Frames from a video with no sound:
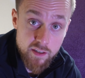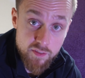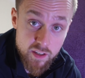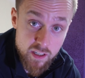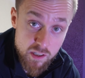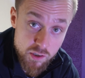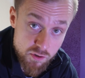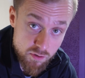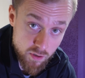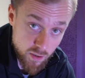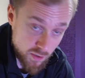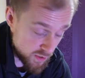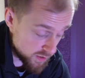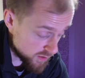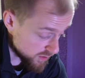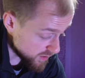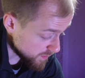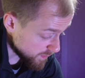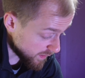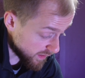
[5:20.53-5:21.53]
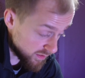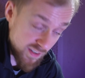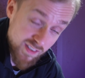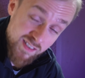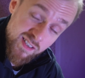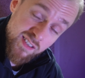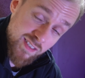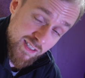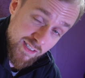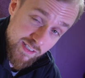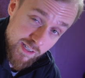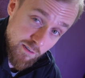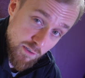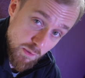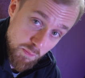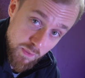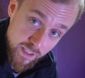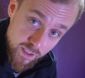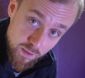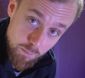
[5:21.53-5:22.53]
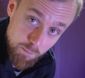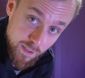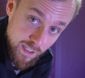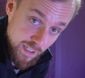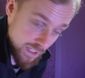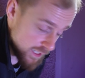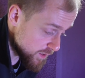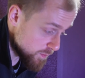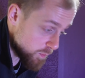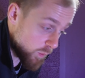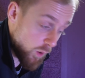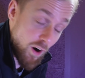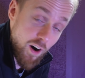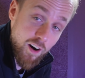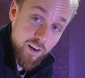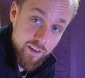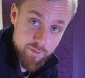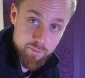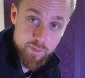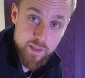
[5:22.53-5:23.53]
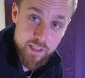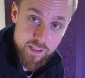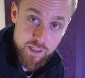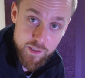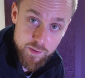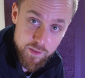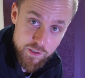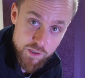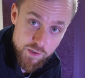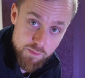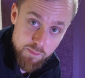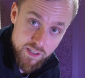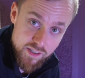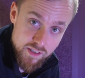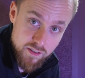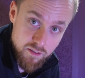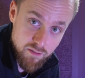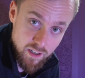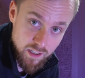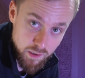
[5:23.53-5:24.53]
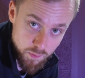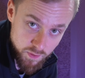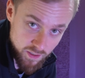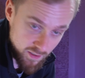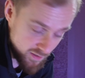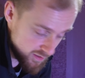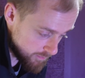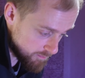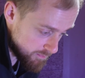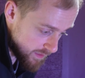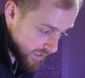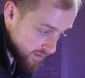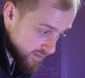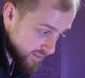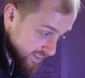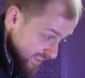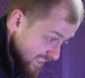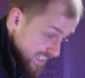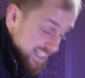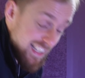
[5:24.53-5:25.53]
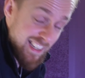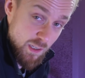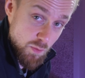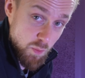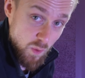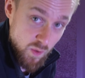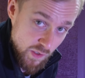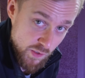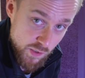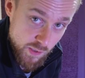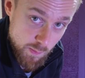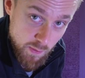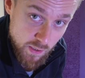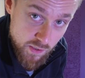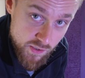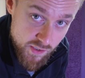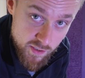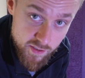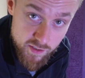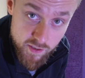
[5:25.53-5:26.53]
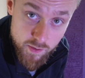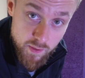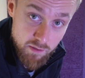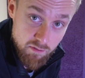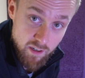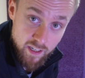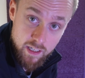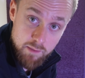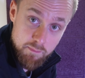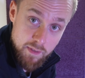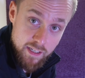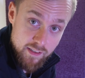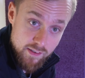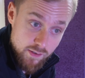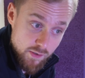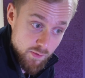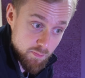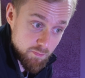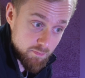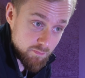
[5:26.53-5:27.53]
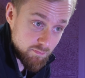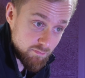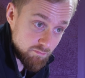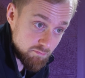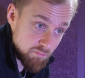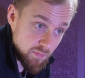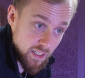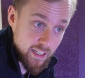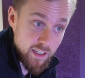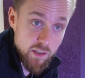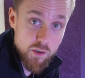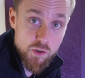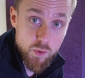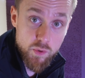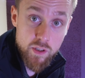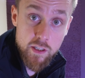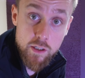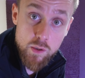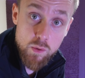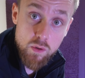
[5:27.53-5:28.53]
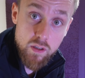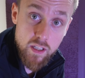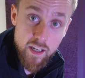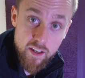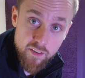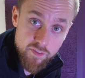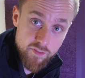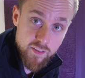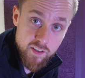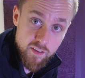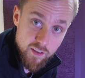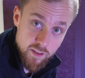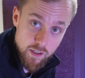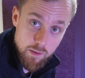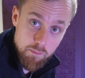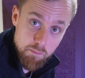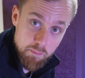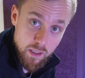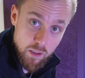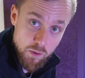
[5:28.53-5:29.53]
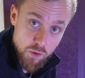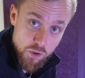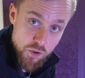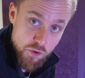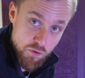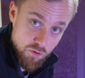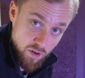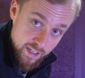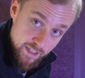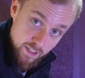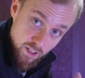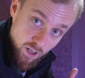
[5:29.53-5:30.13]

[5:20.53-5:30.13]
of the instructions as well. There's nothing terribly complex. What I've been doing, just messing around with the dumbbell, is what you're supposed to do. It recommends making sure that you lift the dumbbell straight